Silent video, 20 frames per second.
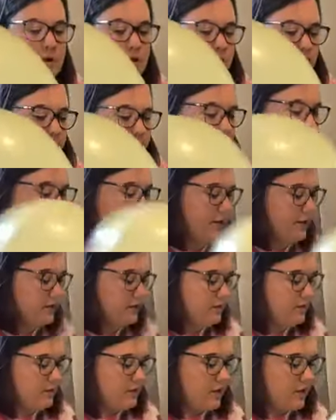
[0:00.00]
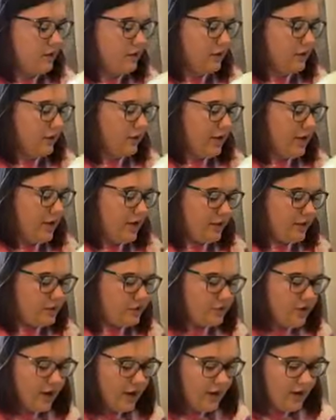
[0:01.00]
All right, so I'm going to go ahead
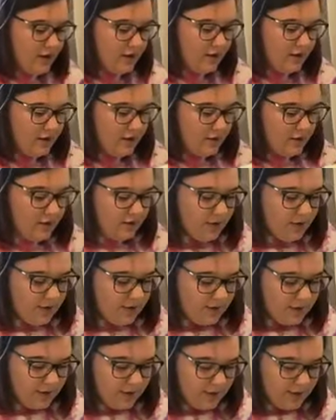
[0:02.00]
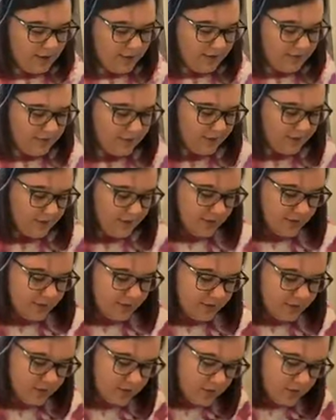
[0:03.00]
and try it, and it's